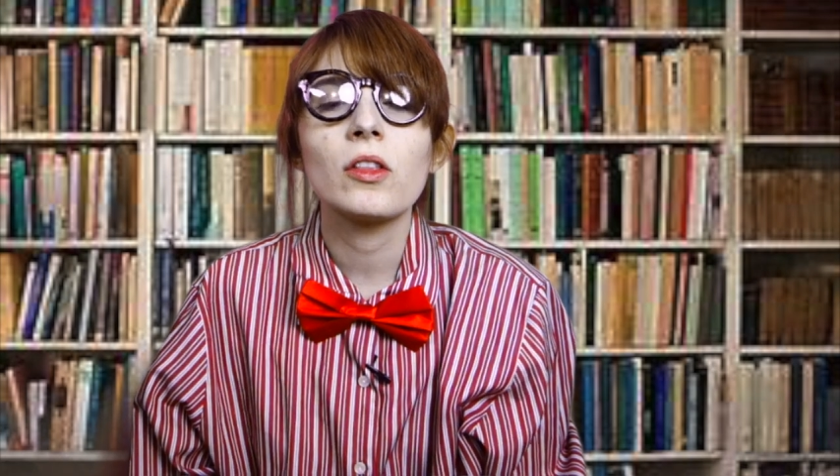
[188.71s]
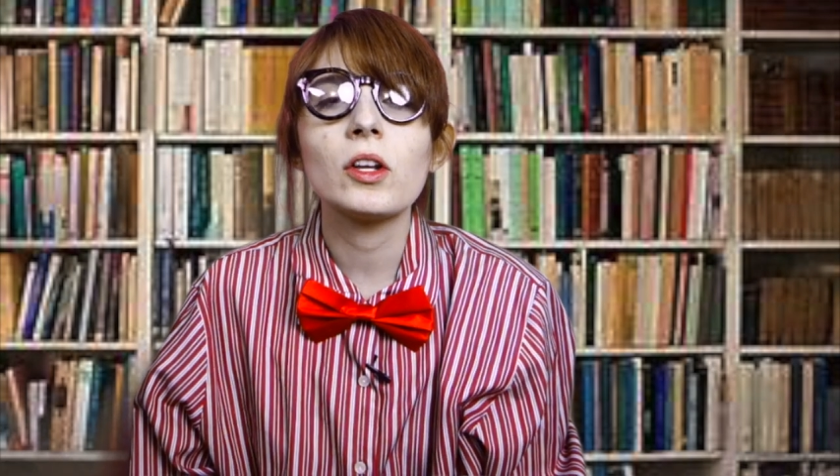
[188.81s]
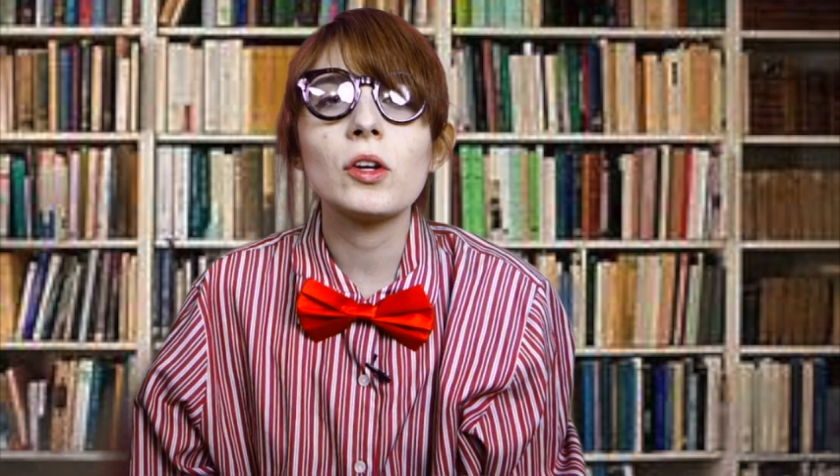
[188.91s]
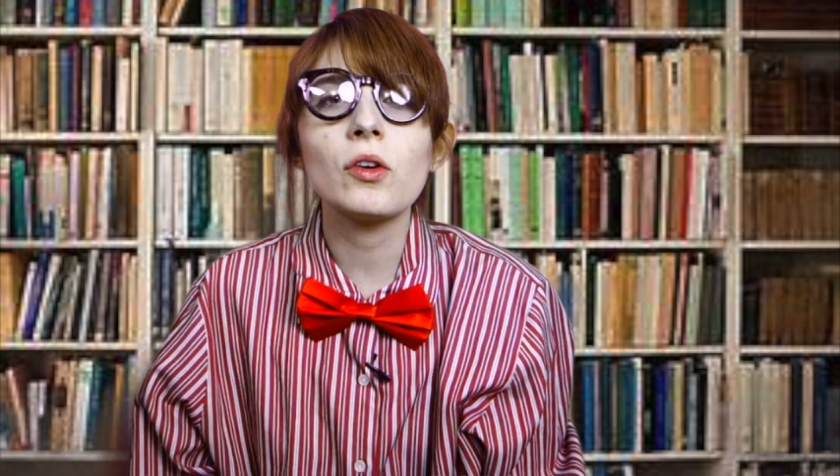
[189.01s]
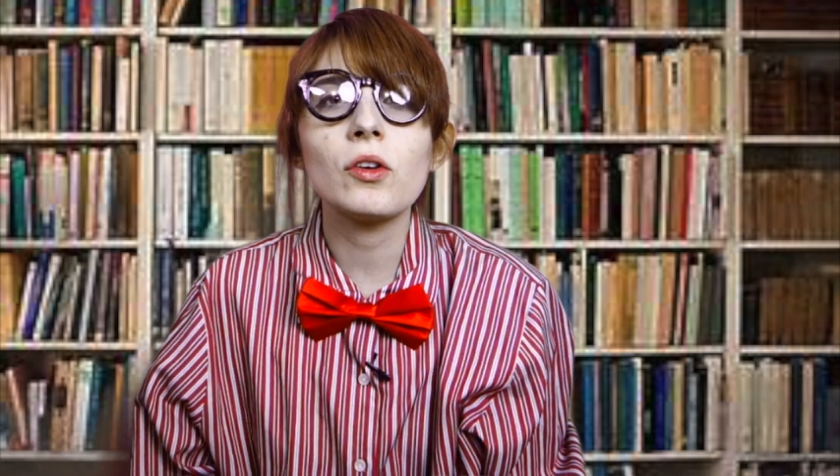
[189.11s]

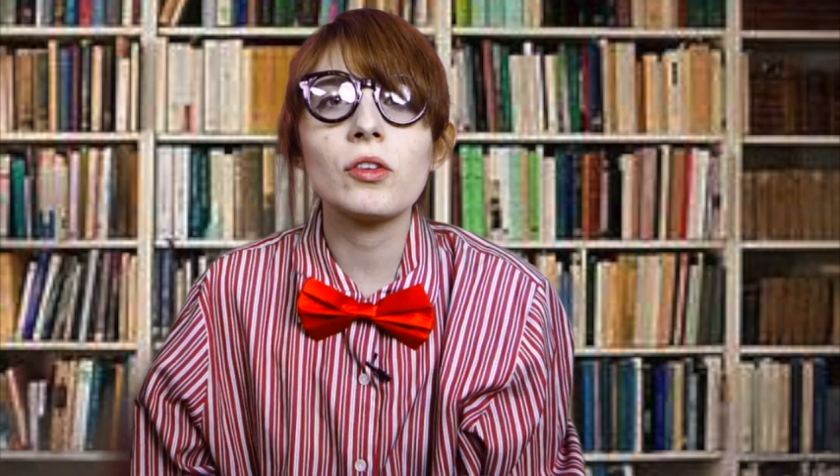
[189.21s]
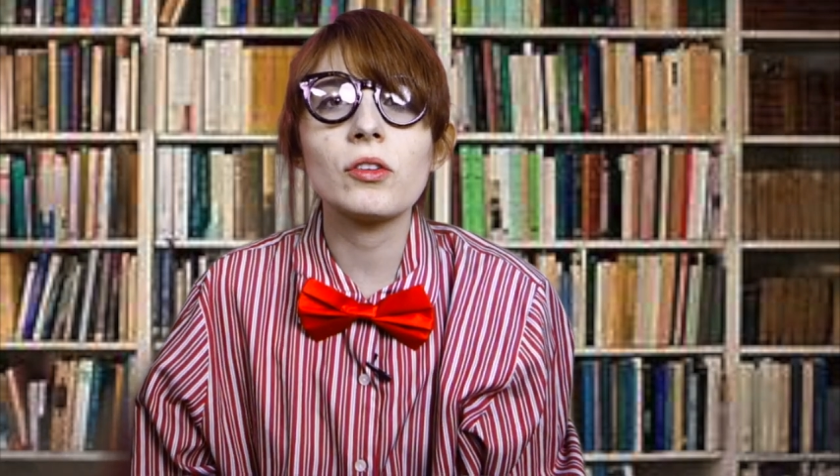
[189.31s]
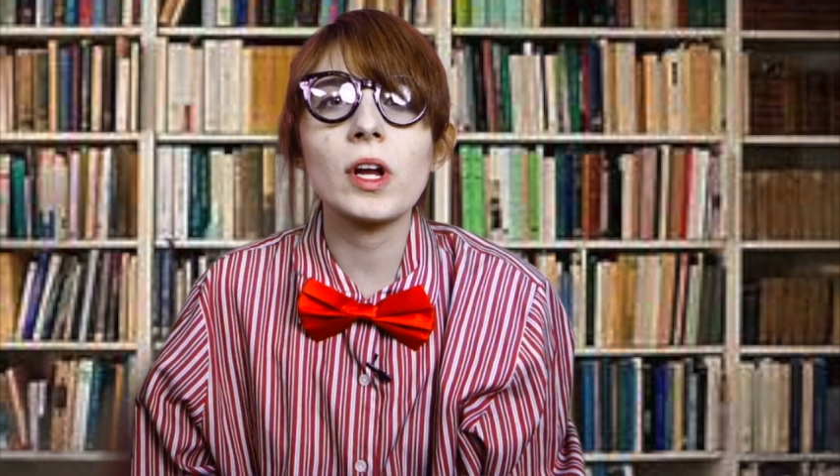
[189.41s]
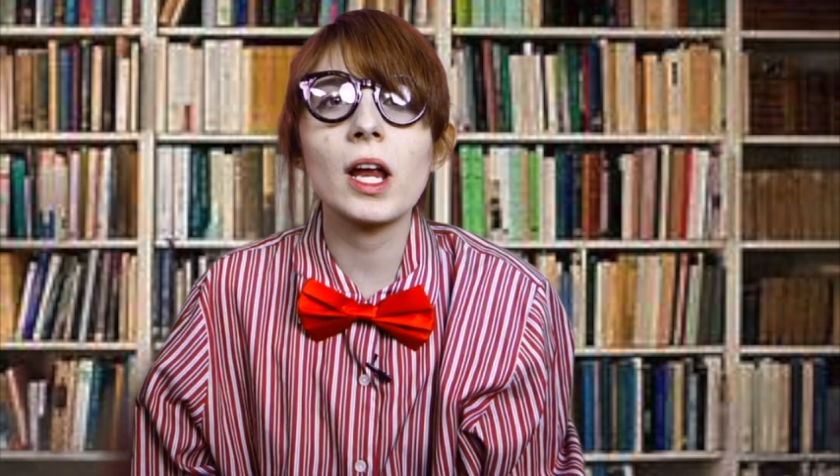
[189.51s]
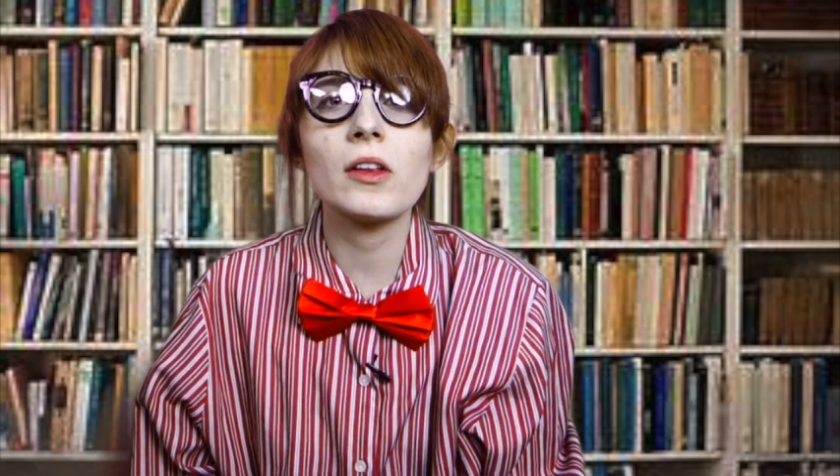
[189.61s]
then who
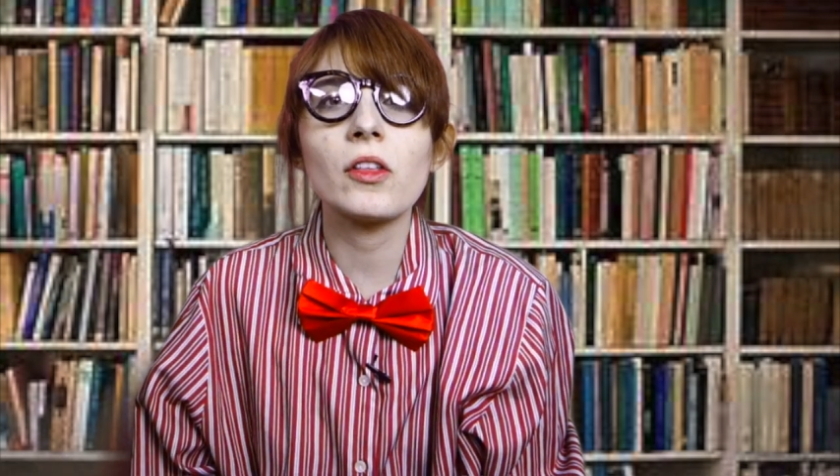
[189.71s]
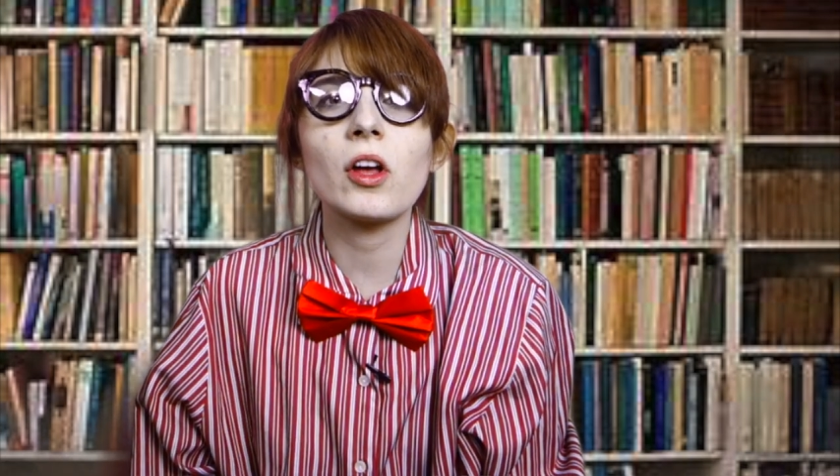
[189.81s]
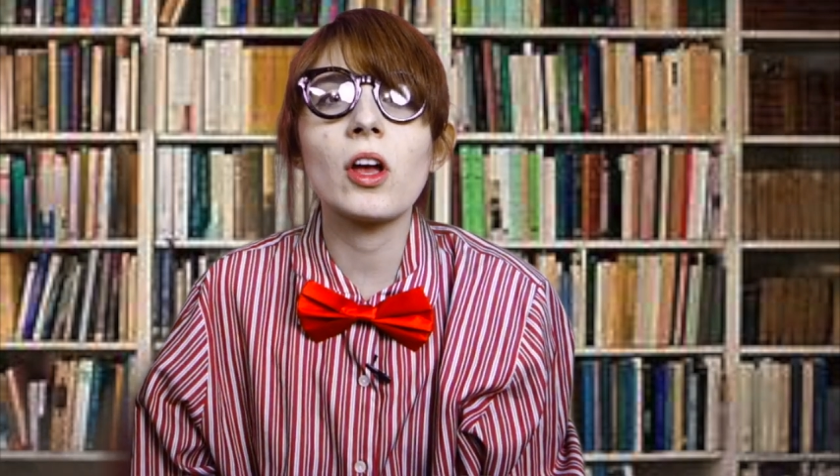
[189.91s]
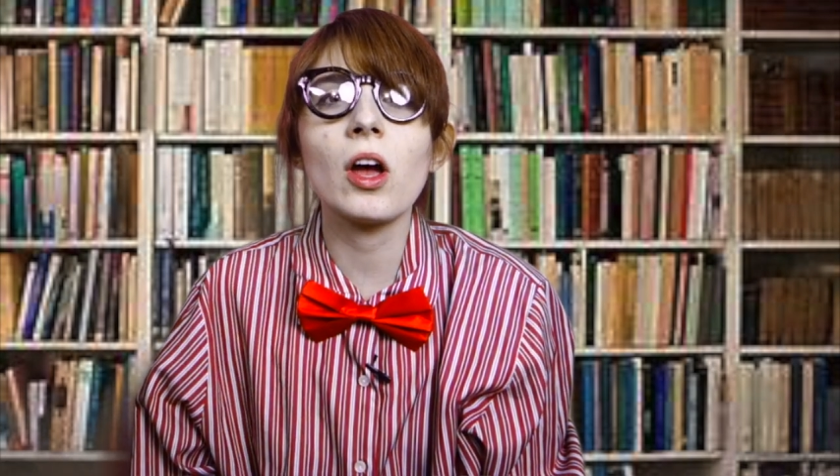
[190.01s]
created the